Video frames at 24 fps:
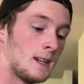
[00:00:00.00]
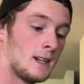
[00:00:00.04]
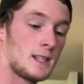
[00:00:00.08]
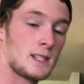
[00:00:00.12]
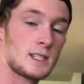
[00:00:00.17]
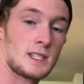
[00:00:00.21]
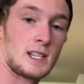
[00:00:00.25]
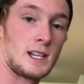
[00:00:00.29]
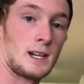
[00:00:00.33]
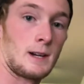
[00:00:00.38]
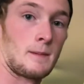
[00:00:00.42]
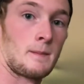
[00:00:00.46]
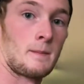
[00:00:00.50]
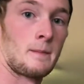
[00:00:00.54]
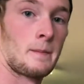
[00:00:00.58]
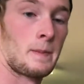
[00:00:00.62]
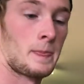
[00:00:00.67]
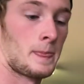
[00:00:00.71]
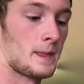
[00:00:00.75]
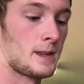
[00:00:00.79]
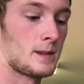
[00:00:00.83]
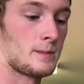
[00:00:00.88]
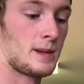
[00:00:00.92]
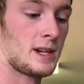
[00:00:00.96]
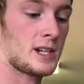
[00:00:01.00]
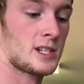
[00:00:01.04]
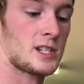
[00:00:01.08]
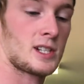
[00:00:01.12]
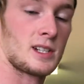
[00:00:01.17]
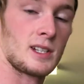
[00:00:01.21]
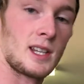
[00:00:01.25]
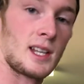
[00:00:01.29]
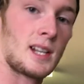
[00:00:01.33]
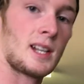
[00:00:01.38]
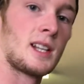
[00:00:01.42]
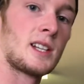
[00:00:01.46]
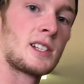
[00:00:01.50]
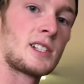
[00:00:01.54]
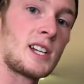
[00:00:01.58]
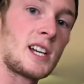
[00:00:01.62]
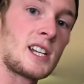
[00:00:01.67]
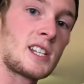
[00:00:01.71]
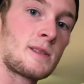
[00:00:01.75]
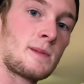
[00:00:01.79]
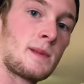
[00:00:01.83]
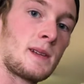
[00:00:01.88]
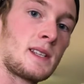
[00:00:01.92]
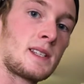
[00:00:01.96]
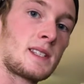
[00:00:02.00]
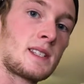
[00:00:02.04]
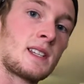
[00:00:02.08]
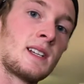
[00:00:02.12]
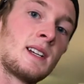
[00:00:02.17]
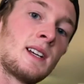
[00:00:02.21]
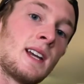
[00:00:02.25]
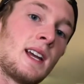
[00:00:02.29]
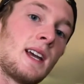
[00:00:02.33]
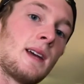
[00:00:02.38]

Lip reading: So make sure little adjustments.